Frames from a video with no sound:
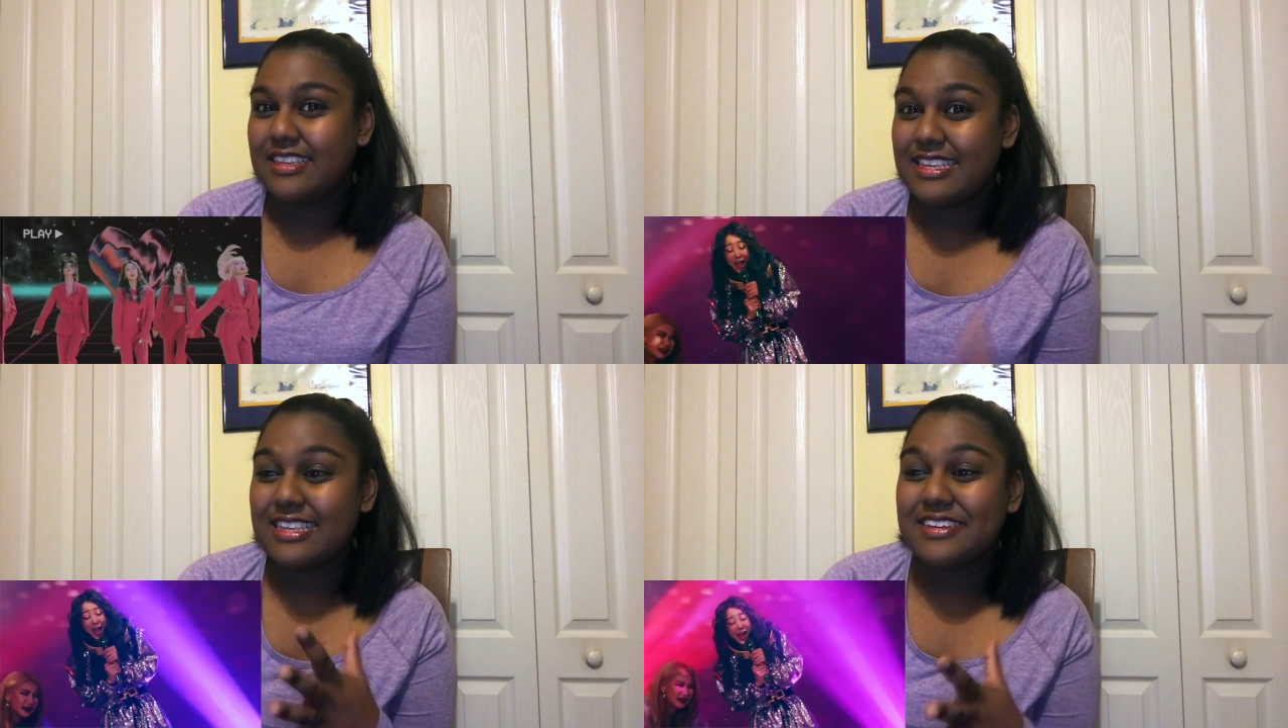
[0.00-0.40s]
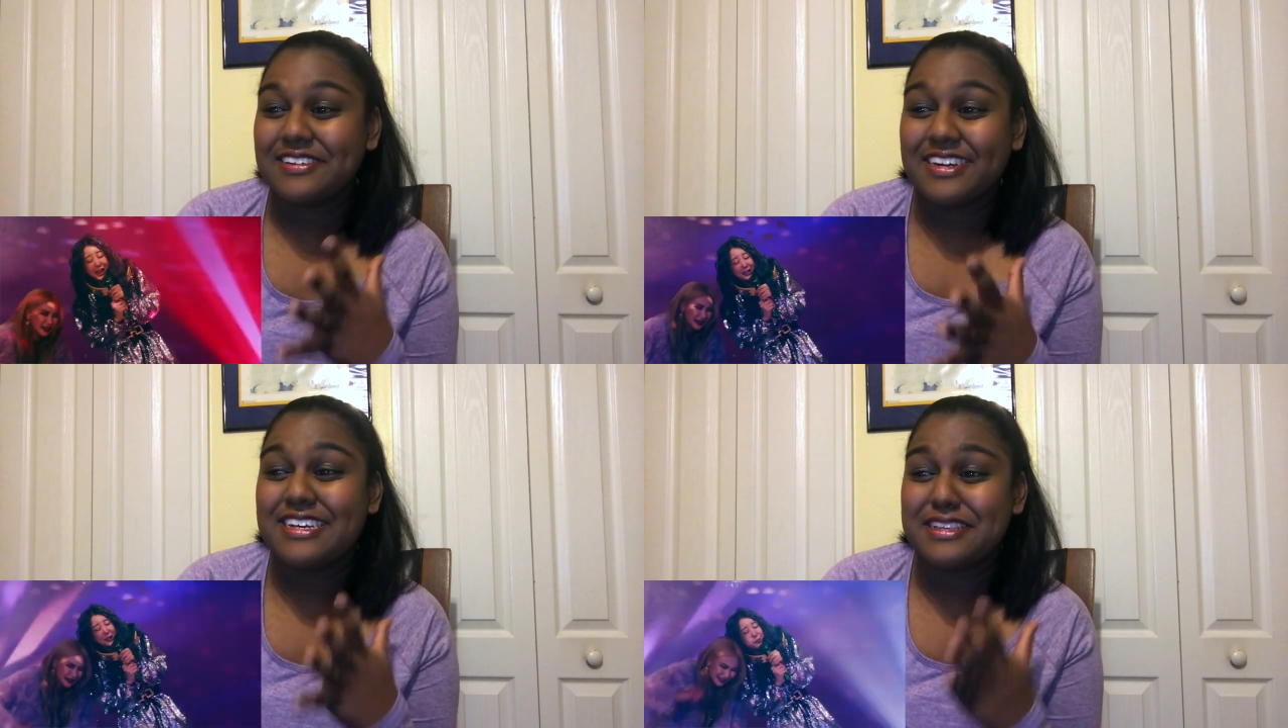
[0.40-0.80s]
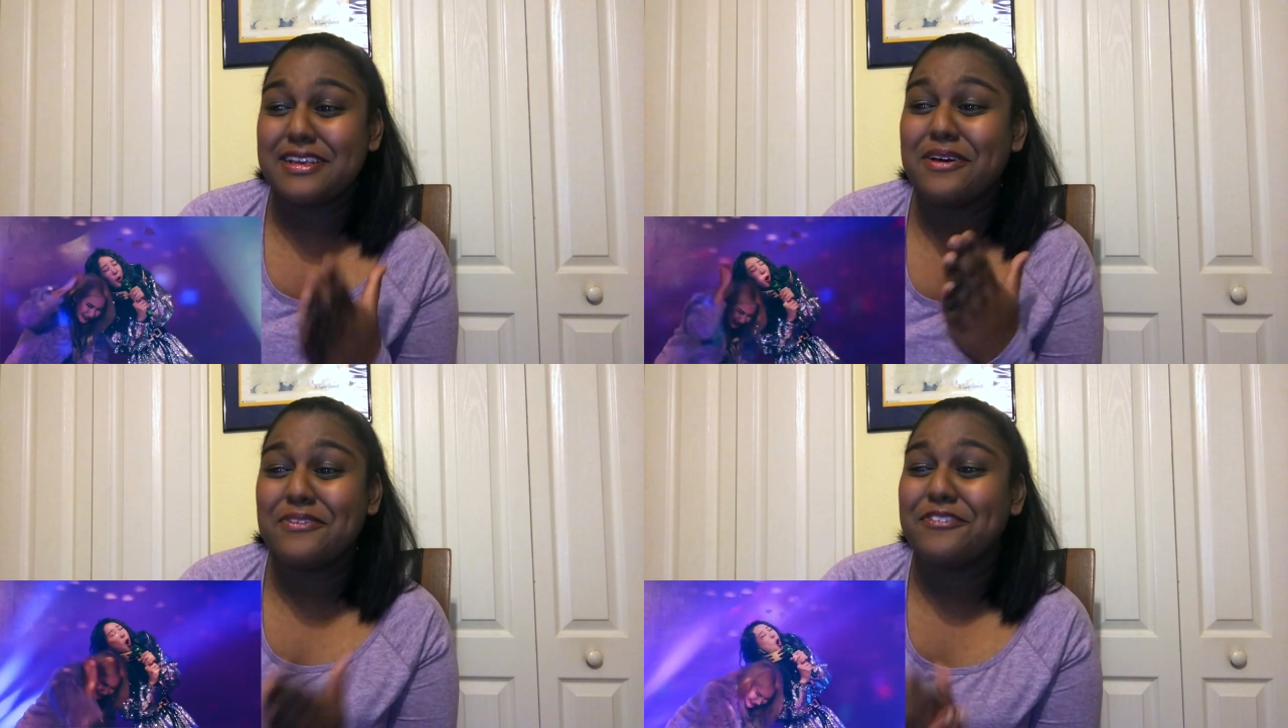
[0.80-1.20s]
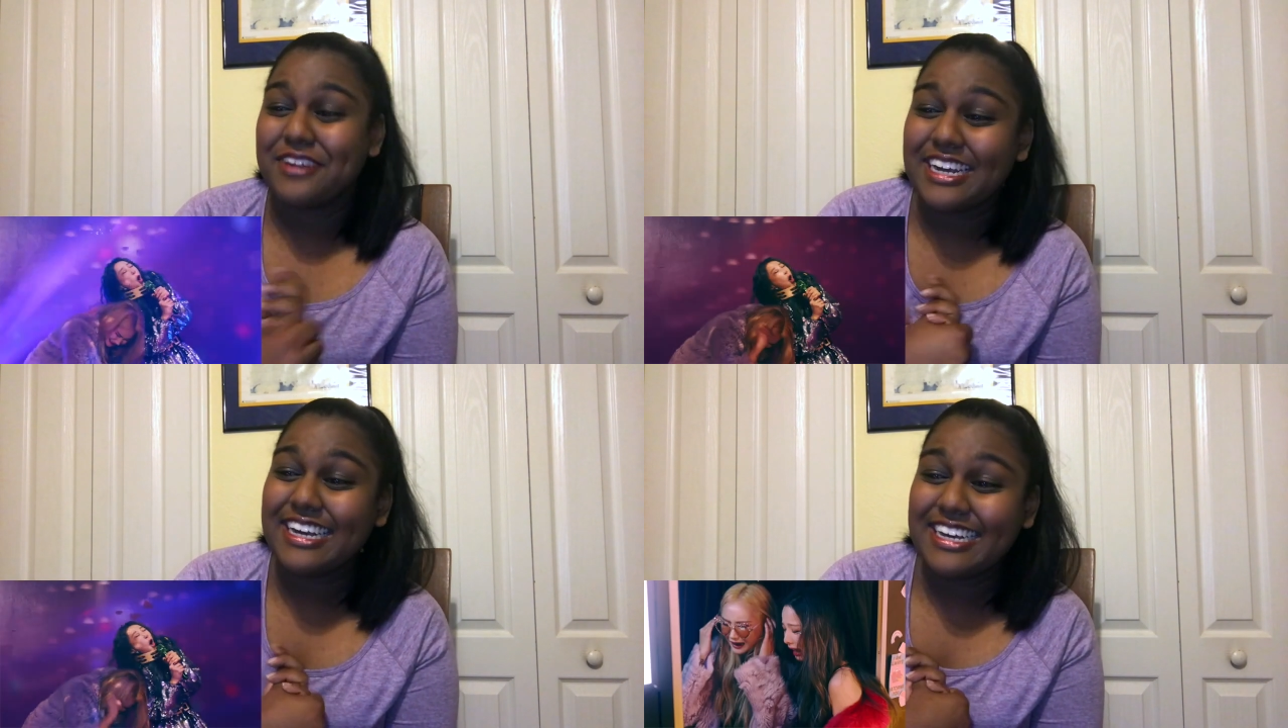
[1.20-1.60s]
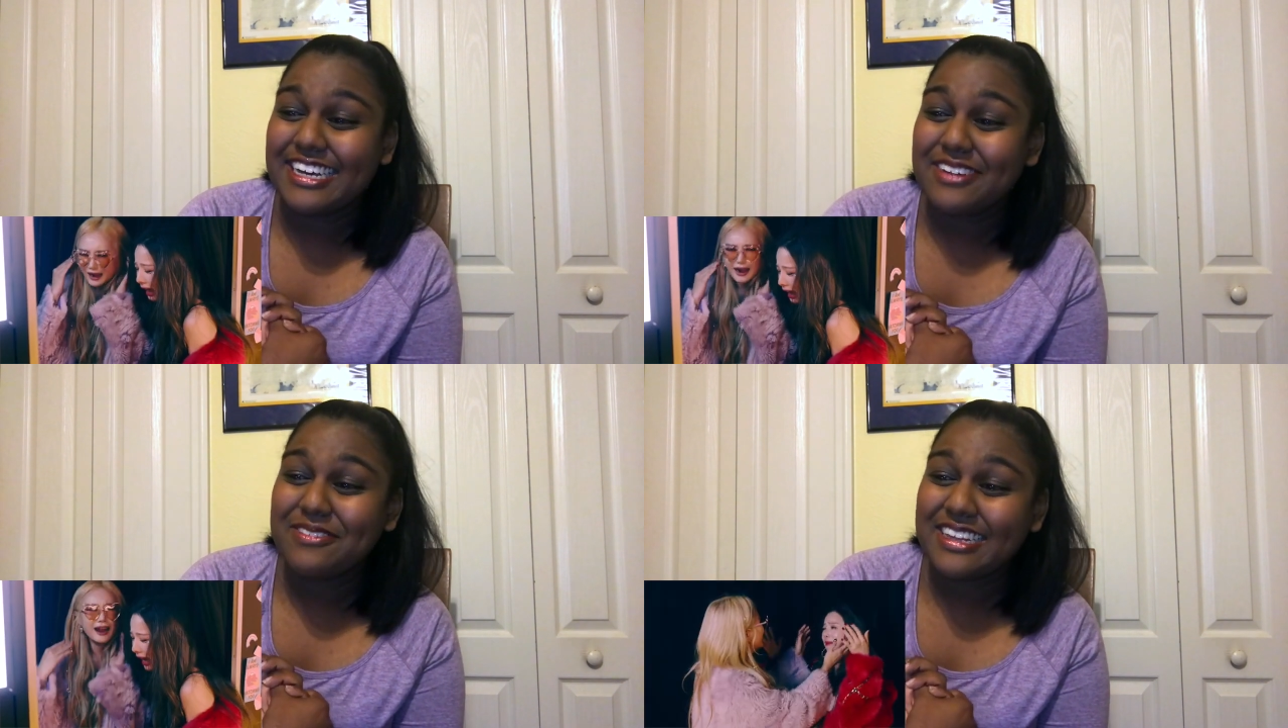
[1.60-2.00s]
This is already so freaking
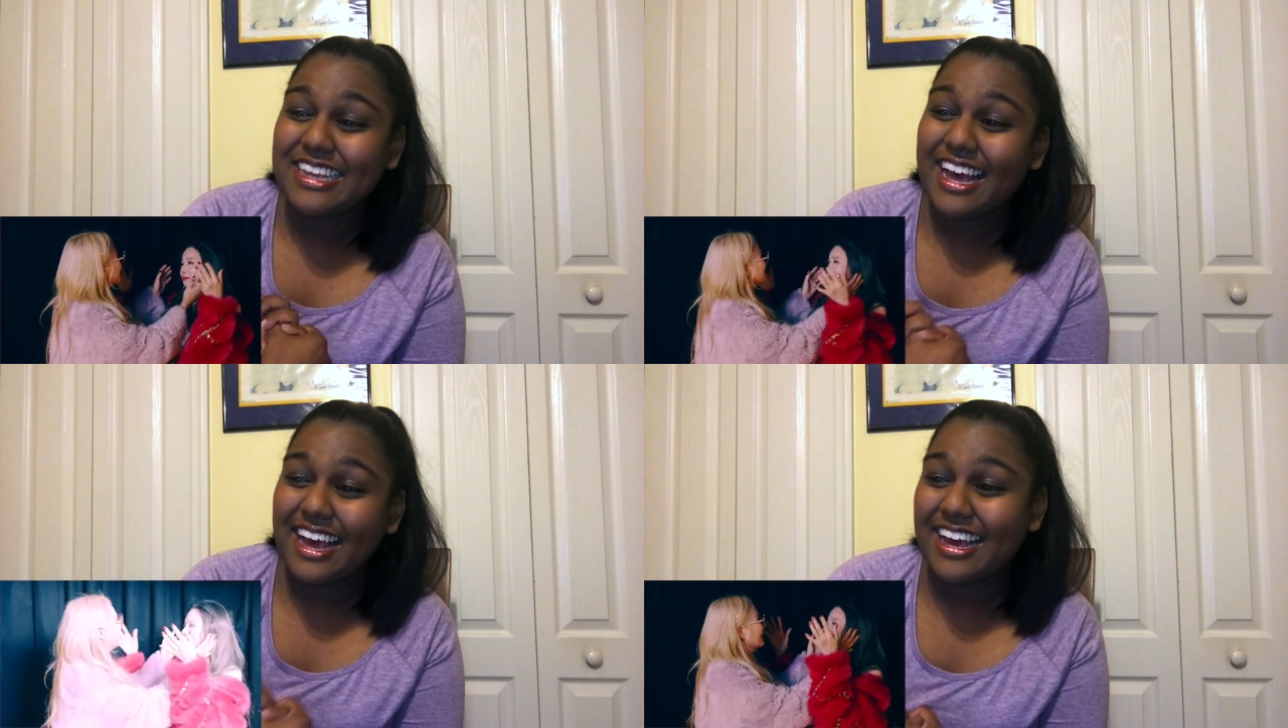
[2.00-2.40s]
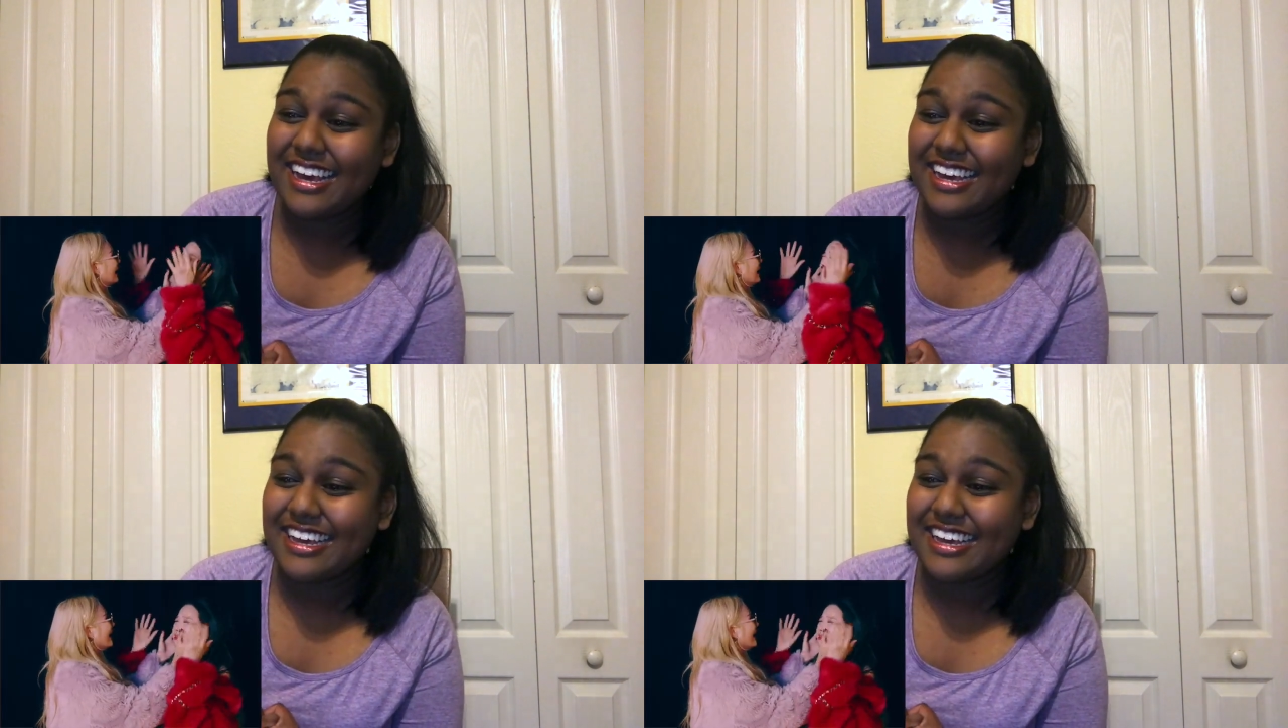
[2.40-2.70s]
good. What the heck?